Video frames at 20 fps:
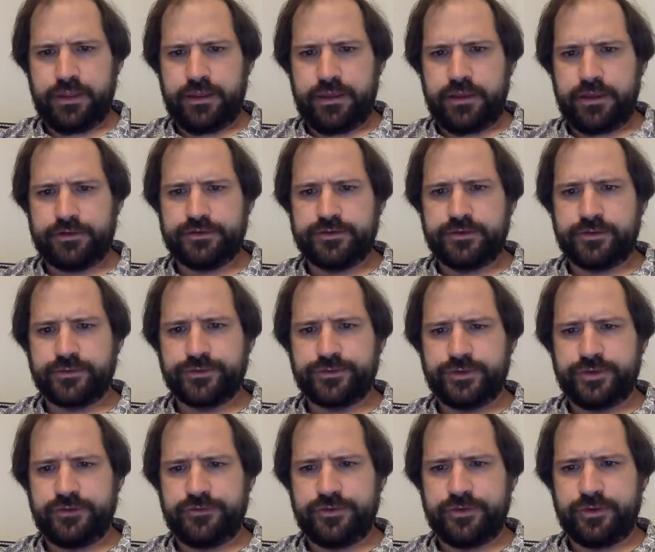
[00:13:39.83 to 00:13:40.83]
it is also
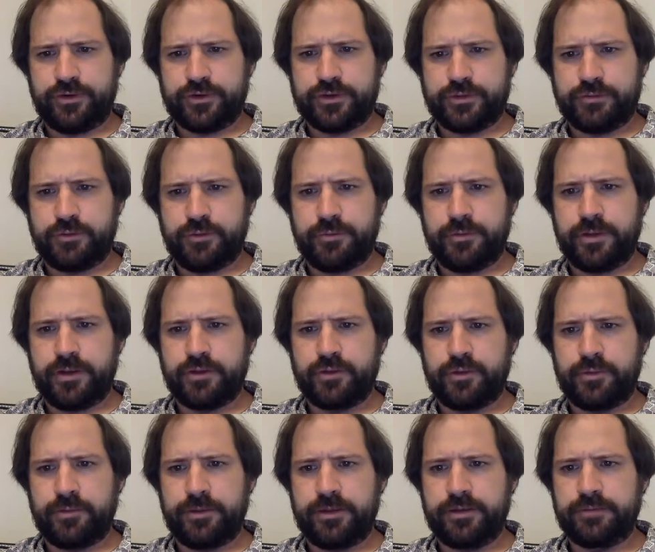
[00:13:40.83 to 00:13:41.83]
difficult to prepare
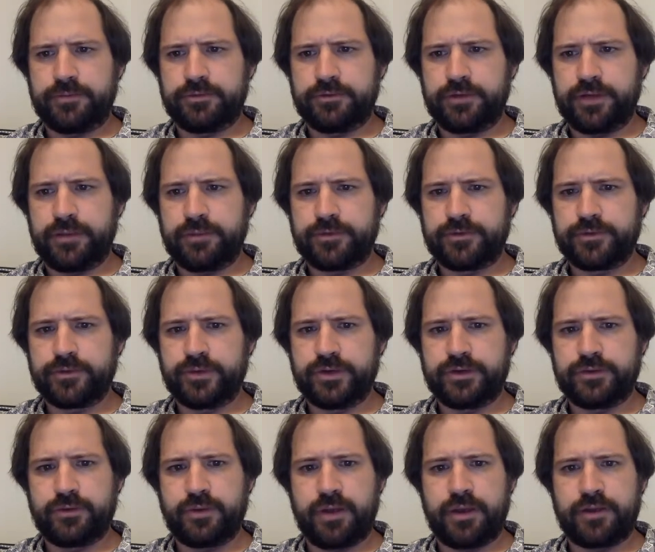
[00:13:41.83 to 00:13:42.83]
repeatable laboratory
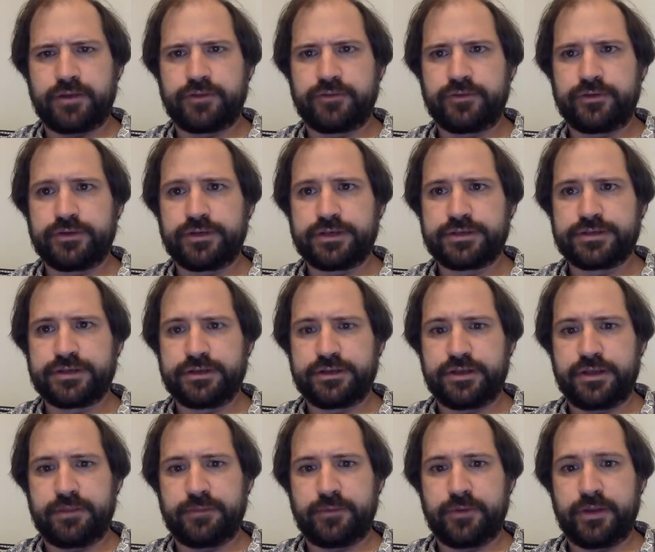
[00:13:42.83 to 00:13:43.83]
trials for testing
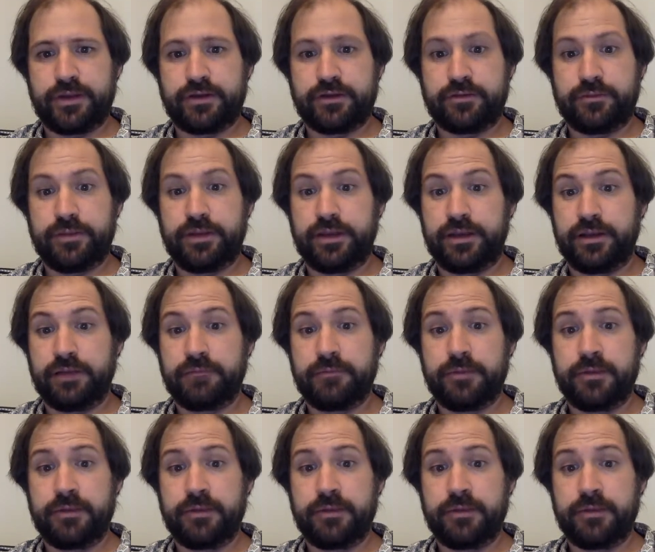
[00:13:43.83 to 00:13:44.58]
damp granular media.